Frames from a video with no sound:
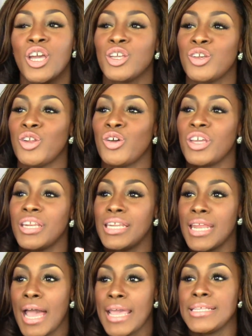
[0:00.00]
you know, you're
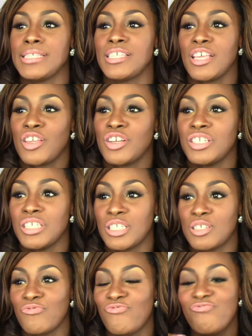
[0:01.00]
nice and you're
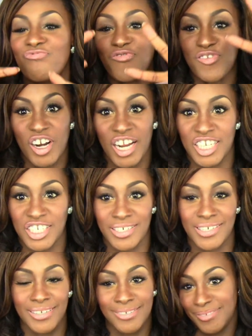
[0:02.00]
just
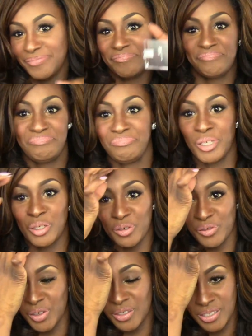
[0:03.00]
fresh and
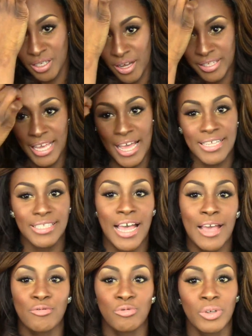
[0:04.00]
beautiful. So yes,
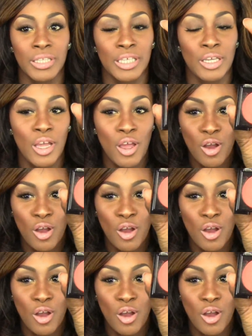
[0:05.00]
I really,